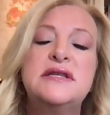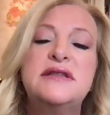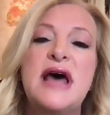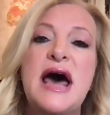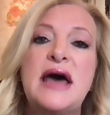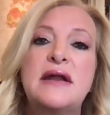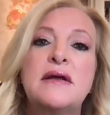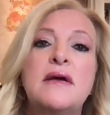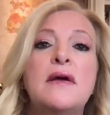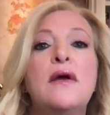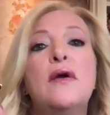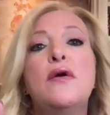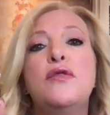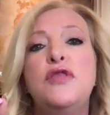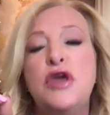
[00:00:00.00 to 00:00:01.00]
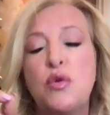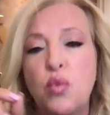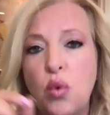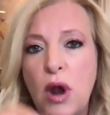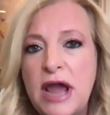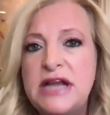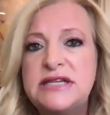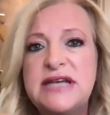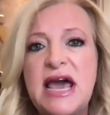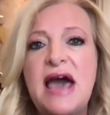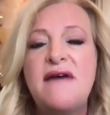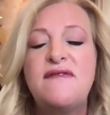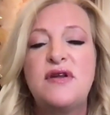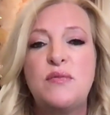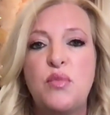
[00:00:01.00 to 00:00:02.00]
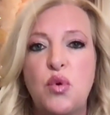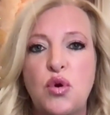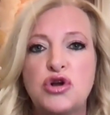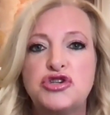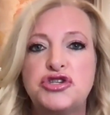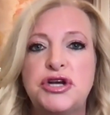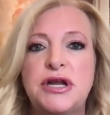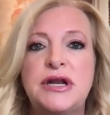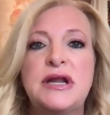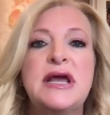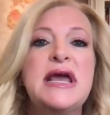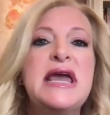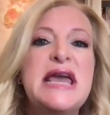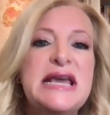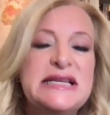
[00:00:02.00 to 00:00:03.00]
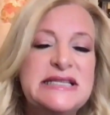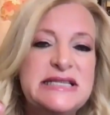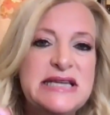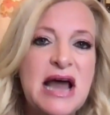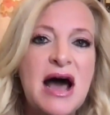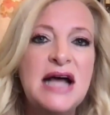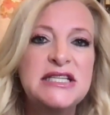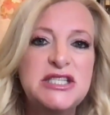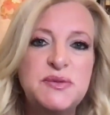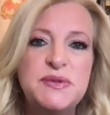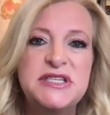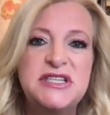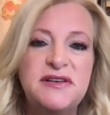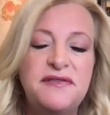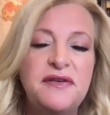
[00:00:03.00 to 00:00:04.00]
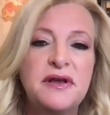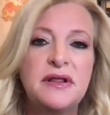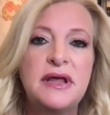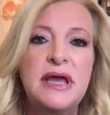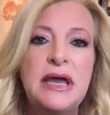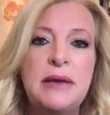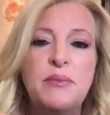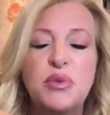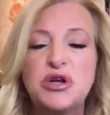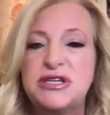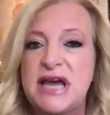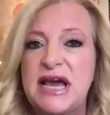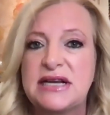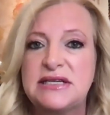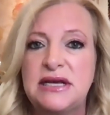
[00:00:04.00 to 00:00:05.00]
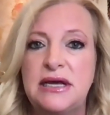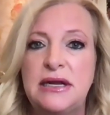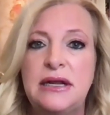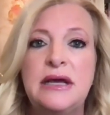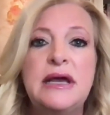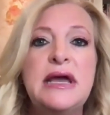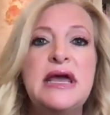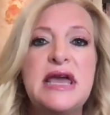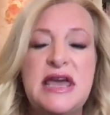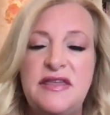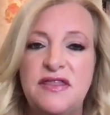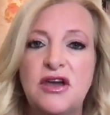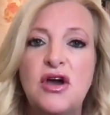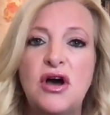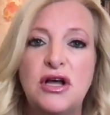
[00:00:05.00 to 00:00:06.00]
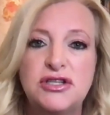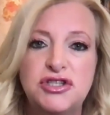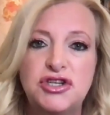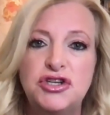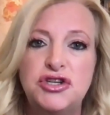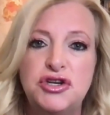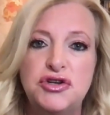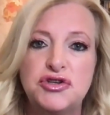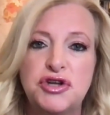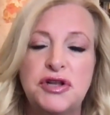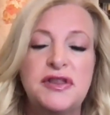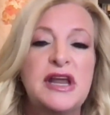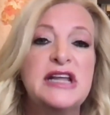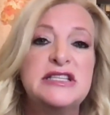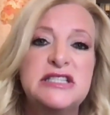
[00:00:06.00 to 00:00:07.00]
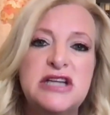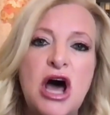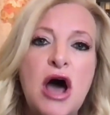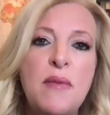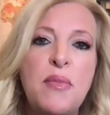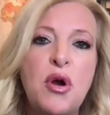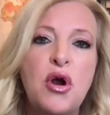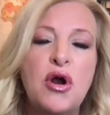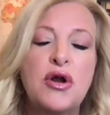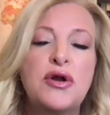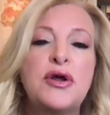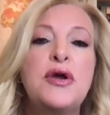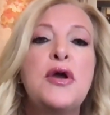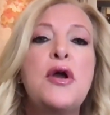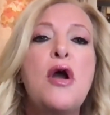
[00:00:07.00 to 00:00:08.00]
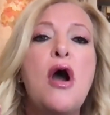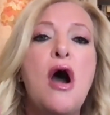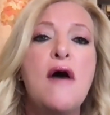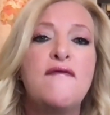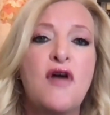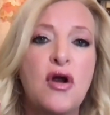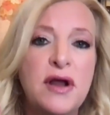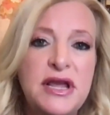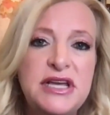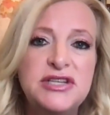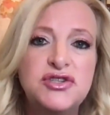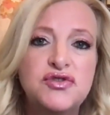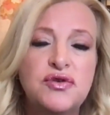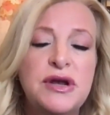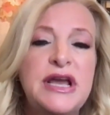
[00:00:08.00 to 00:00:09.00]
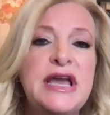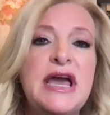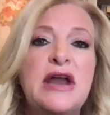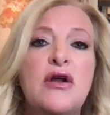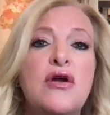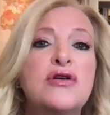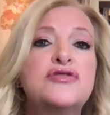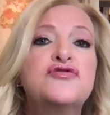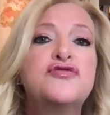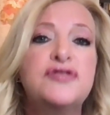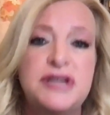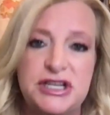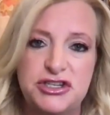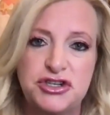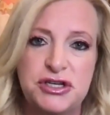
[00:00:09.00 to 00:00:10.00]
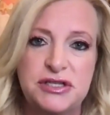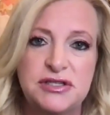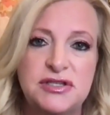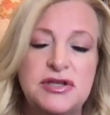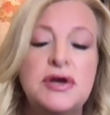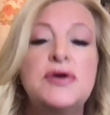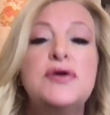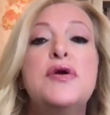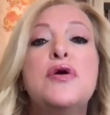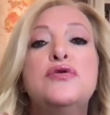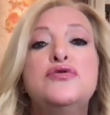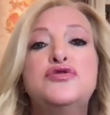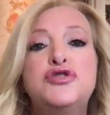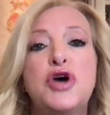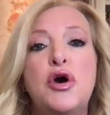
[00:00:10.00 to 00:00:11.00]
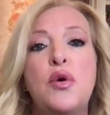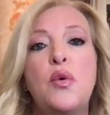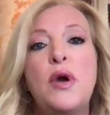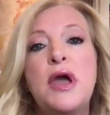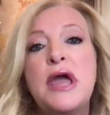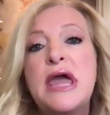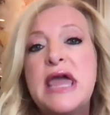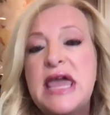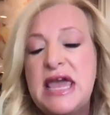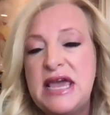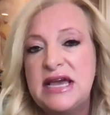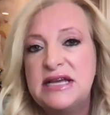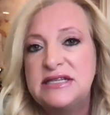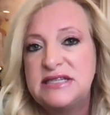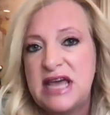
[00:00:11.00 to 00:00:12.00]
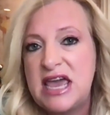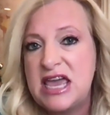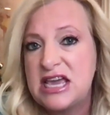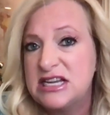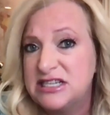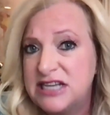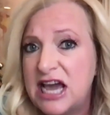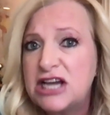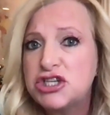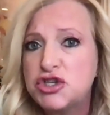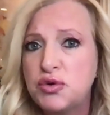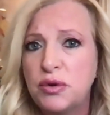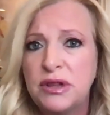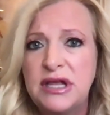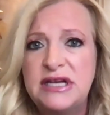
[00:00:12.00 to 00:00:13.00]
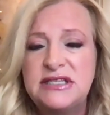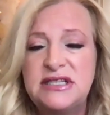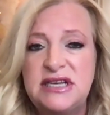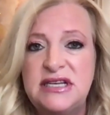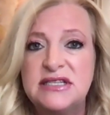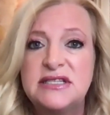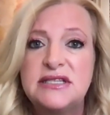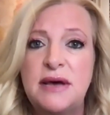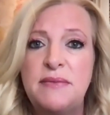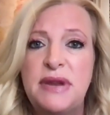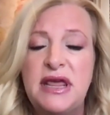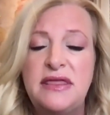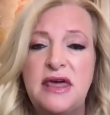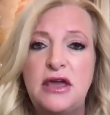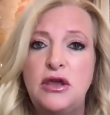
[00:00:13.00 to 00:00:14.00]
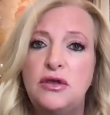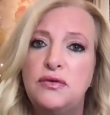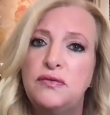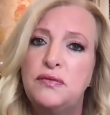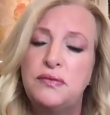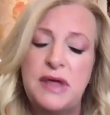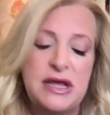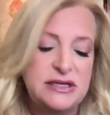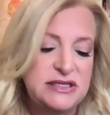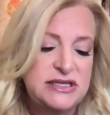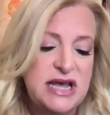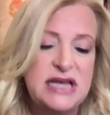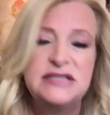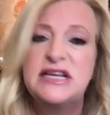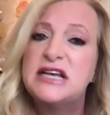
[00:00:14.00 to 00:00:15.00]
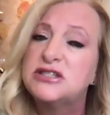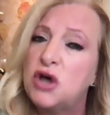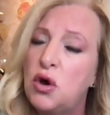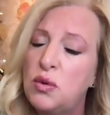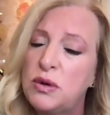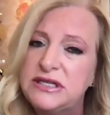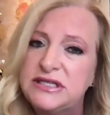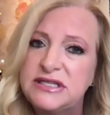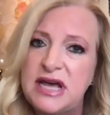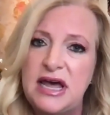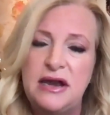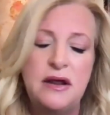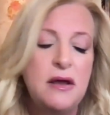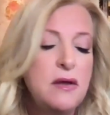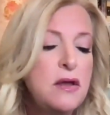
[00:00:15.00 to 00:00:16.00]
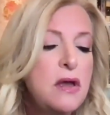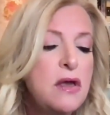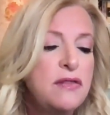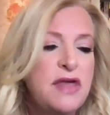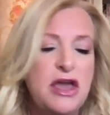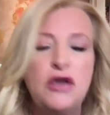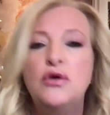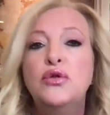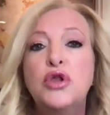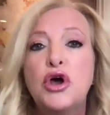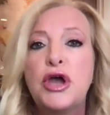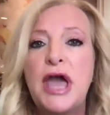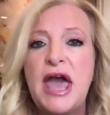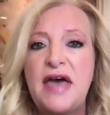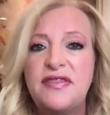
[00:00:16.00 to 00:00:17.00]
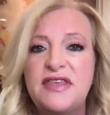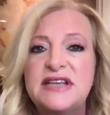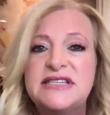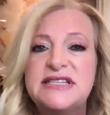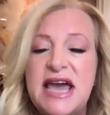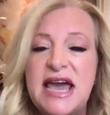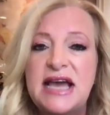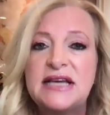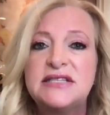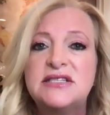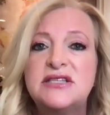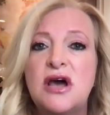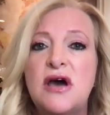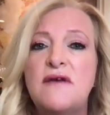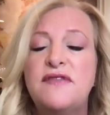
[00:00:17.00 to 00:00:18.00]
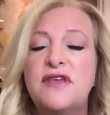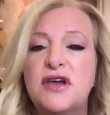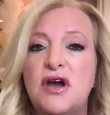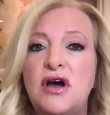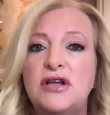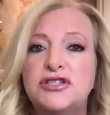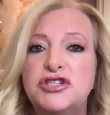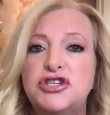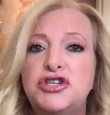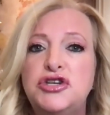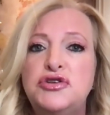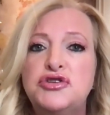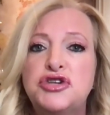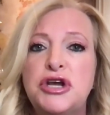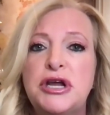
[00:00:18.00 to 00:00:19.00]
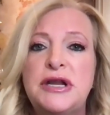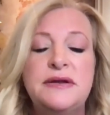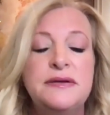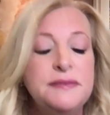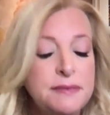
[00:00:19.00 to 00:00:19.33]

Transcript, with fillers: that the right to have an abortion is not specifically protected in the Constitution, that it's not part of our history and our traditions. So, he is a contextualist. He is somebody that, that says, has always said, that you look at the text of the Constitution,